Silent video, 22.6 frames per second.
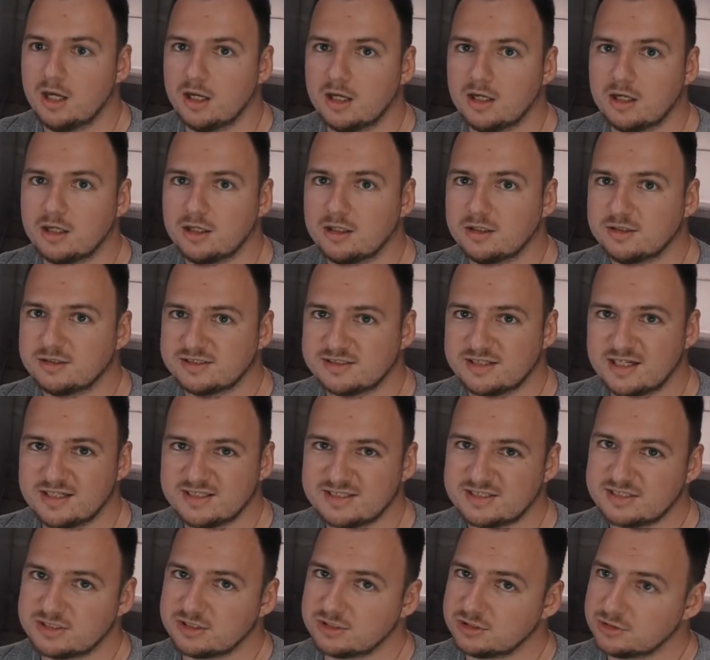And
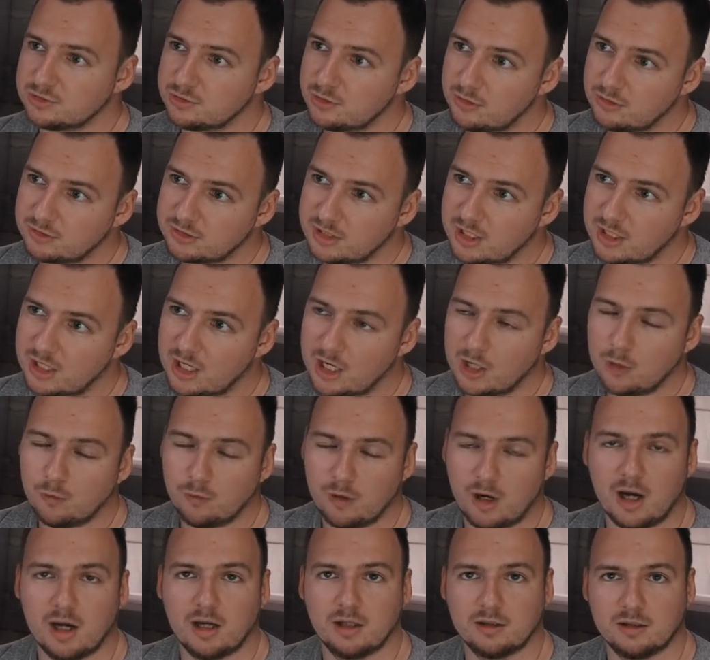that's not how
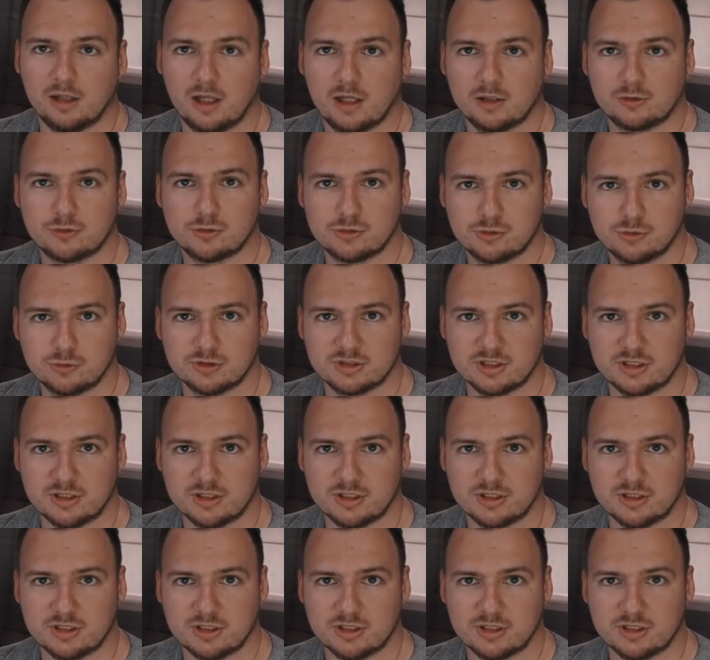I like to do